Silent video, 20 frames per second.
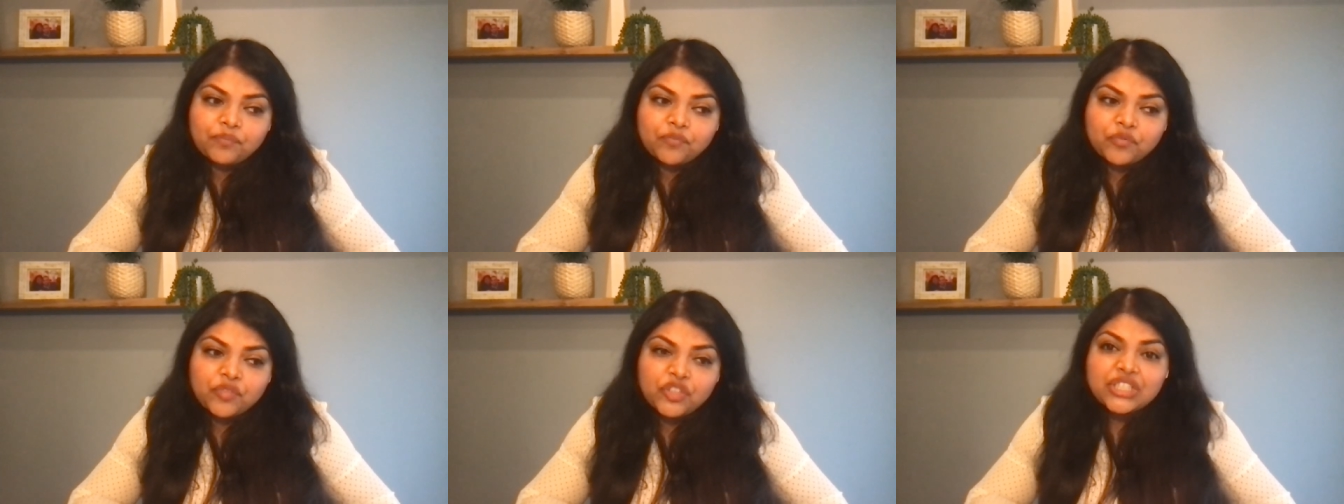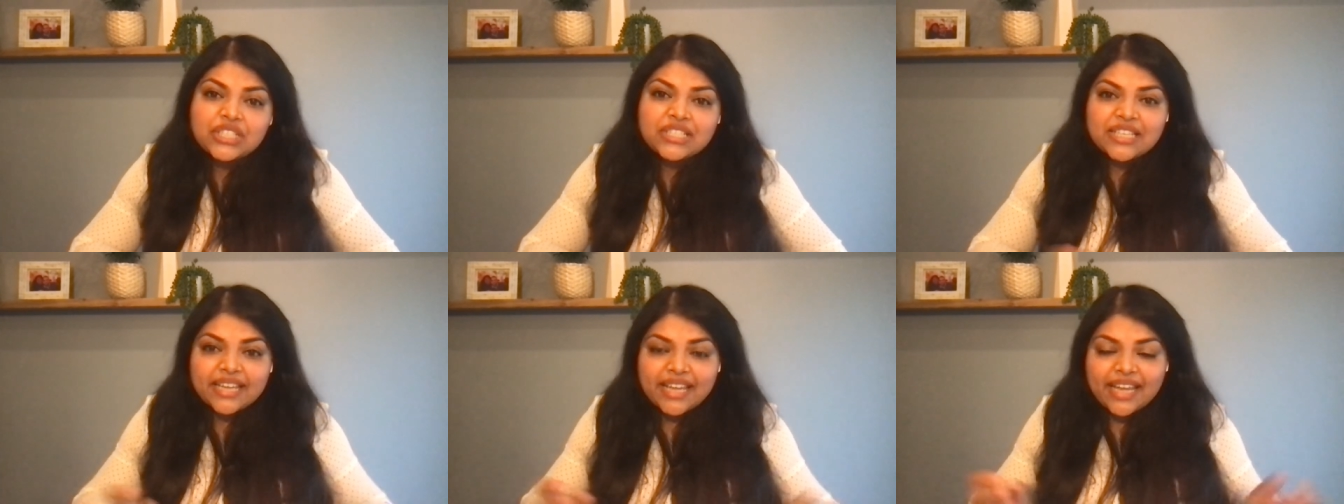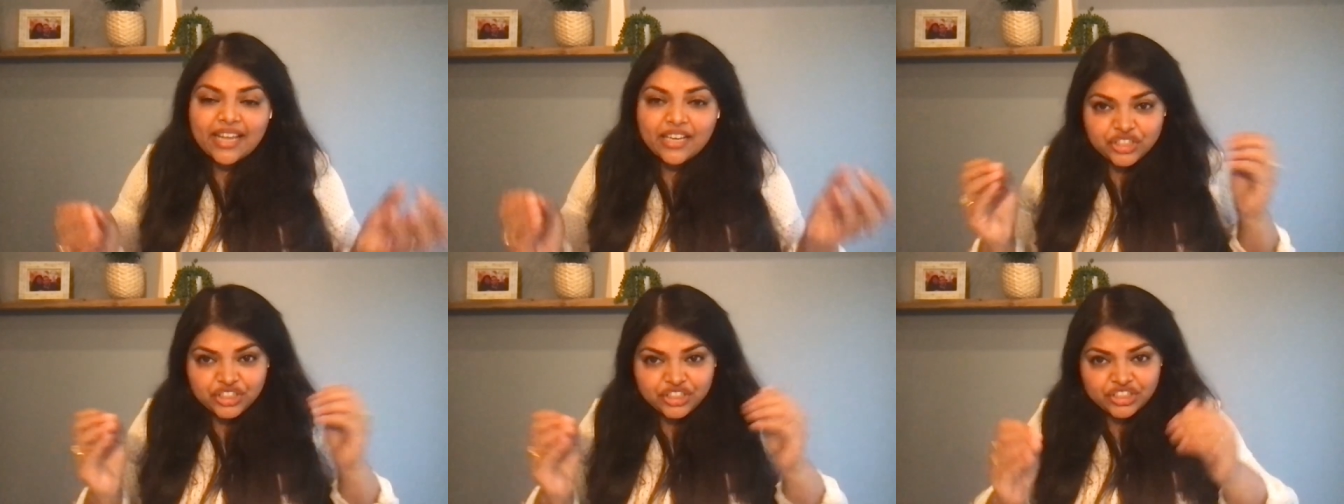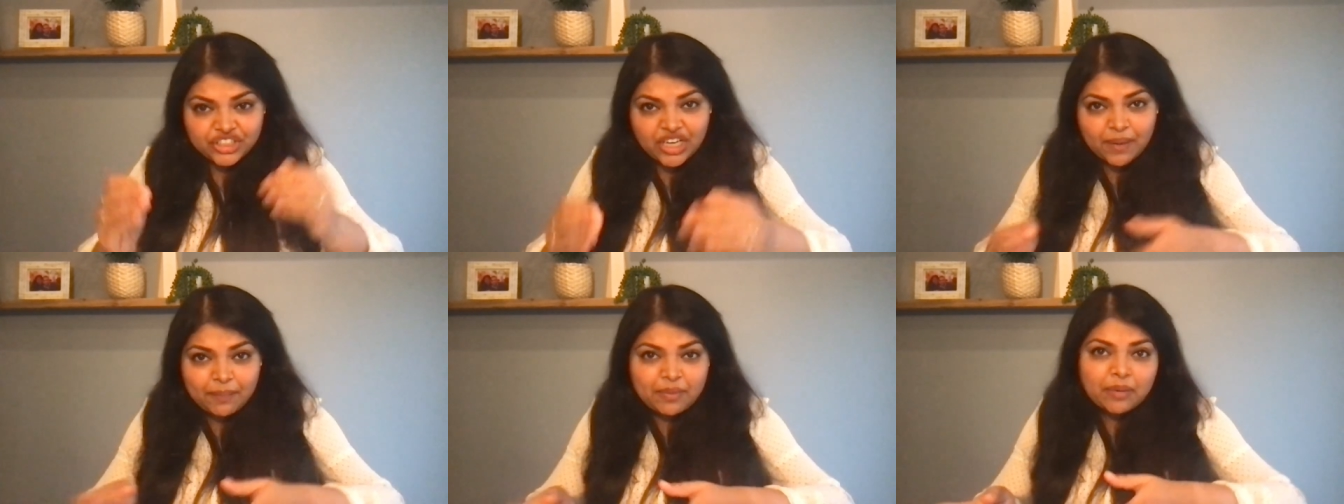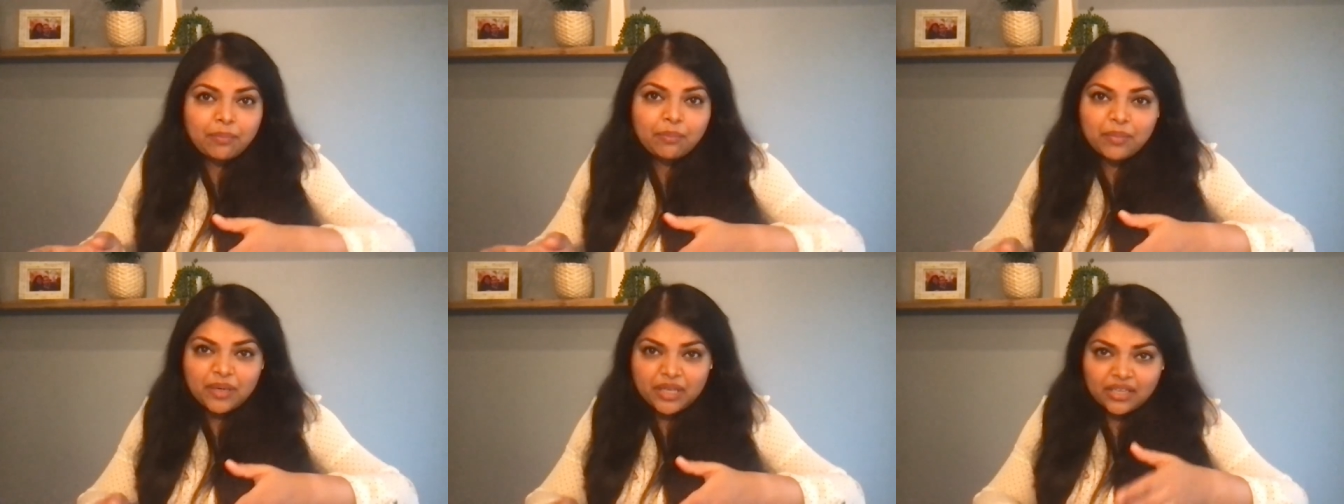which has again
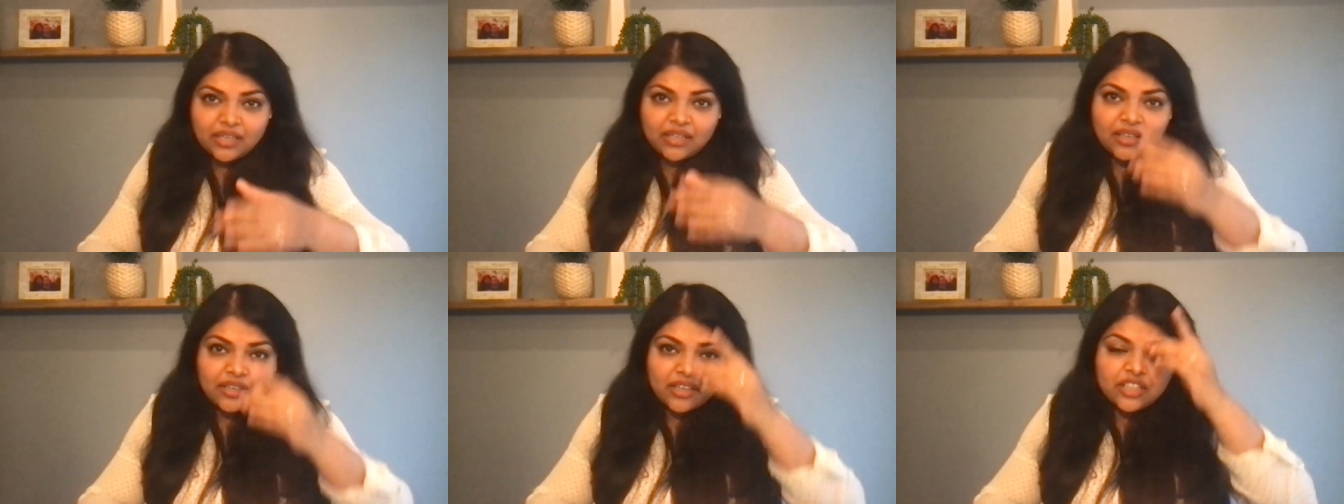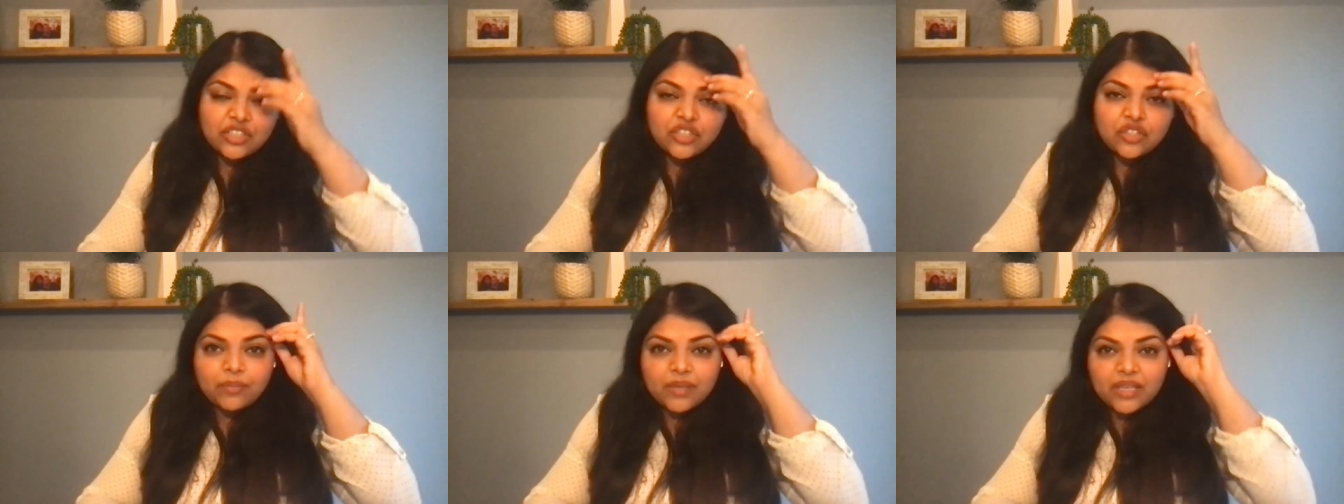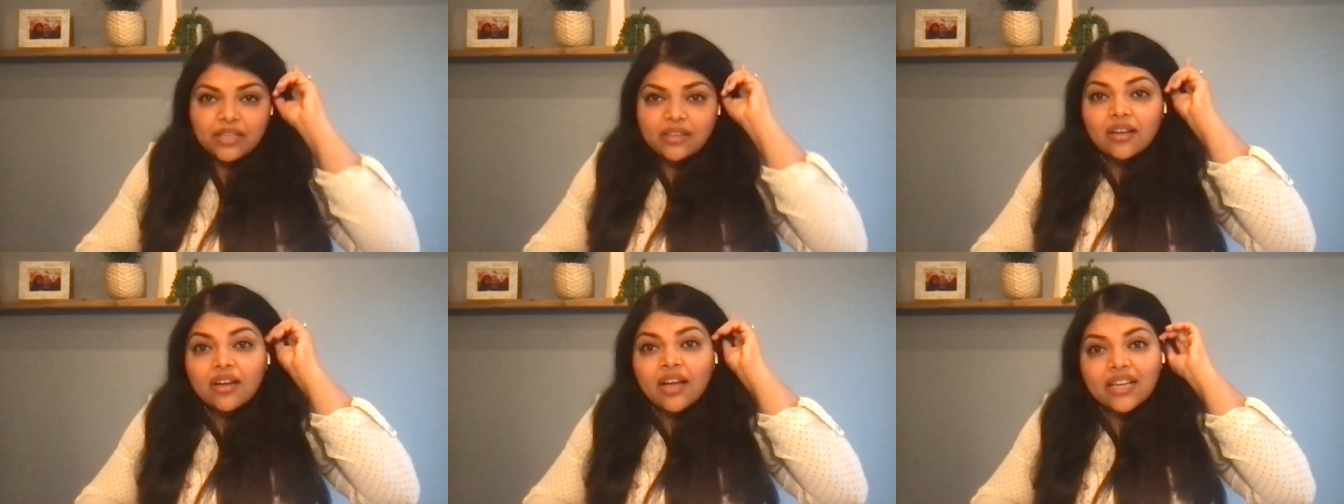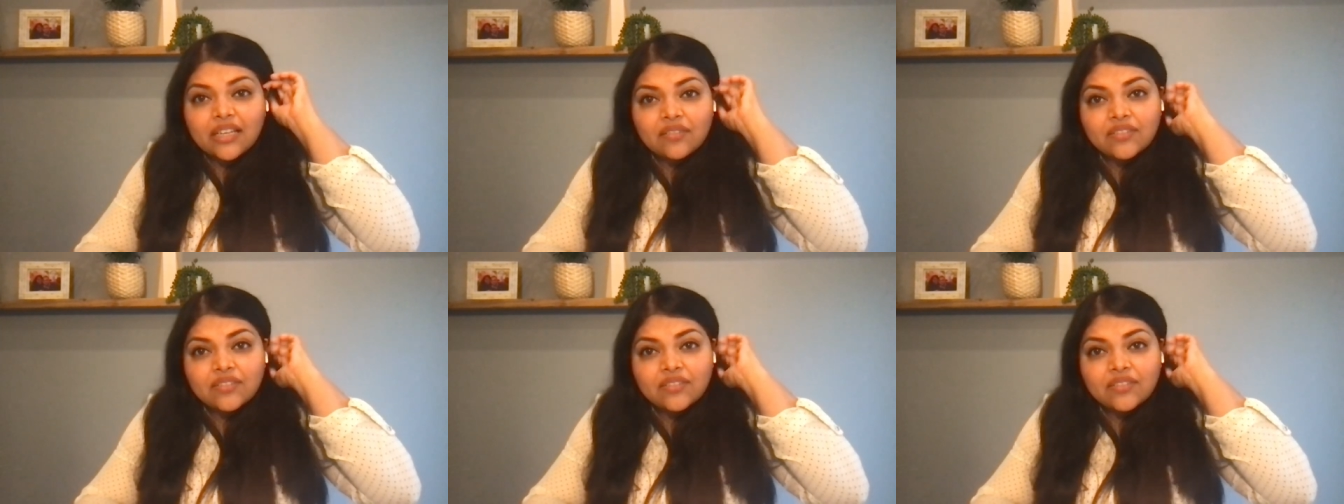shaped me into being the kind